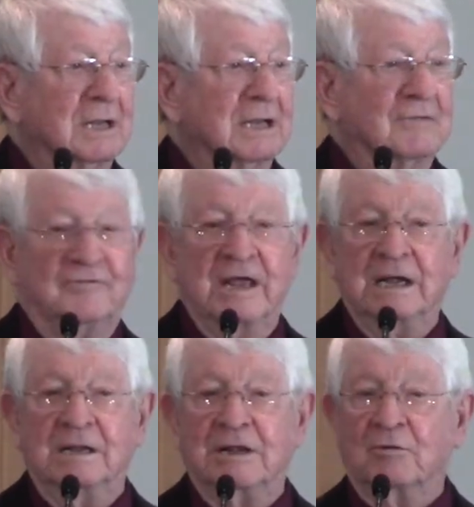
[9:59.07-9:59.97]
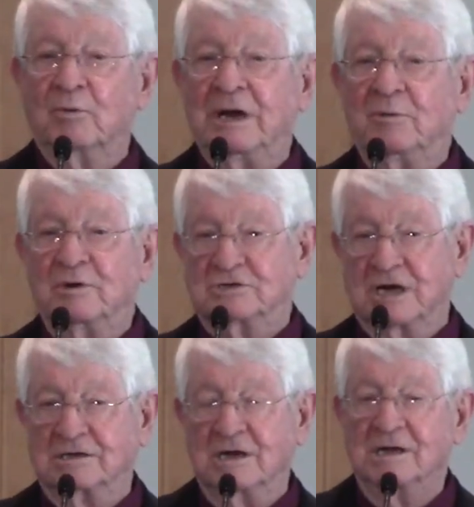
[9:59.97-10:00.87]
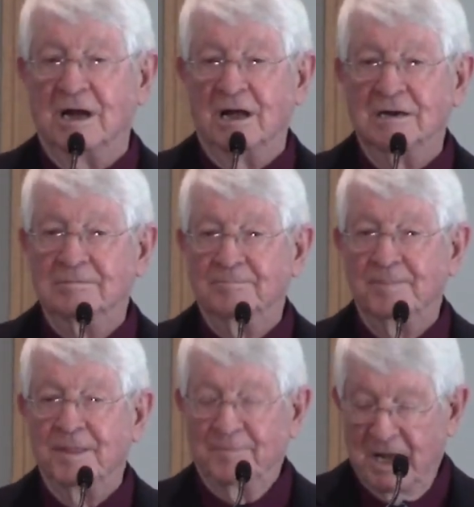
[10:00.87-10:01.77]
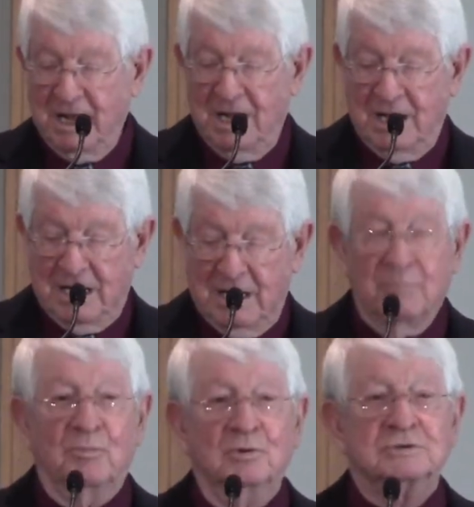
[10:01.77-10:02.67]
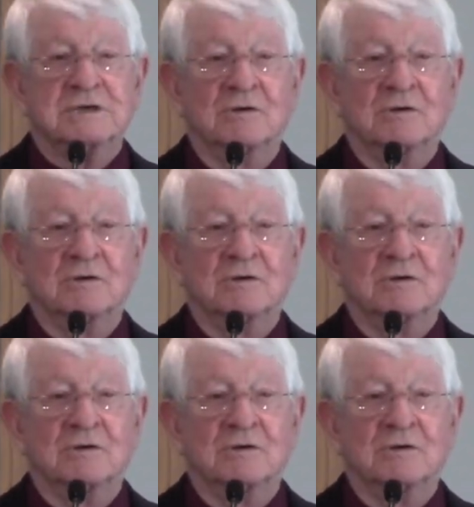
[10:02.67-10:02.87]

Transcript: if they, they're really rejecting God. Bruce, I